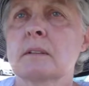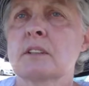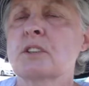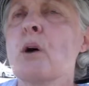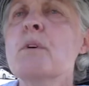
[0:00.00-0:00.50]

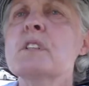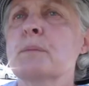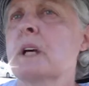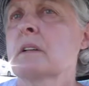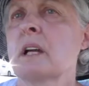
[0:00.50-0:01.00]
There's always a
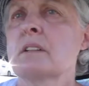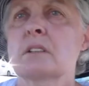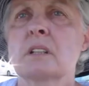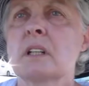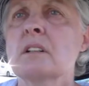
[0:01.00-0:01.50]
better answer.
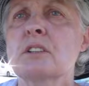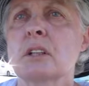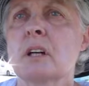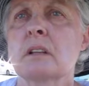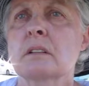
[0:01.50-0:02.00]
To kill a
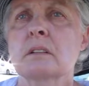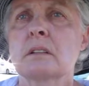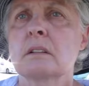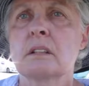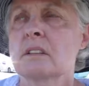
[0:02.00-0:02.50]
child
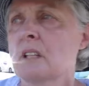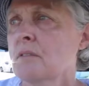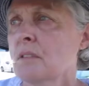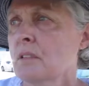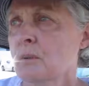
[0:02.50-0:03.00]
is
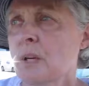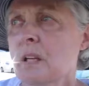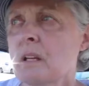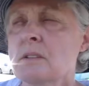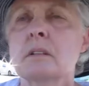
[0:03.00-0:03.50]
never the right
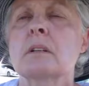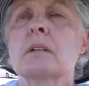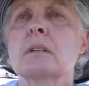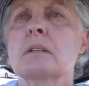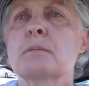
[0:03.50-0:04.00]
answer
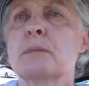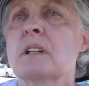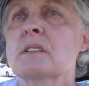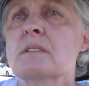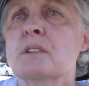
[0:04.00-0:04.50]

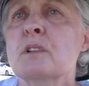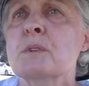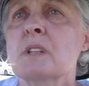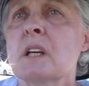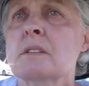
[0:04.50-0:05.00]
because of
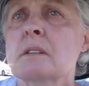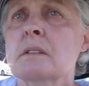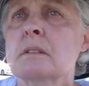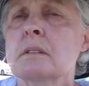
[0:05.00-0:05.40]
circumstances.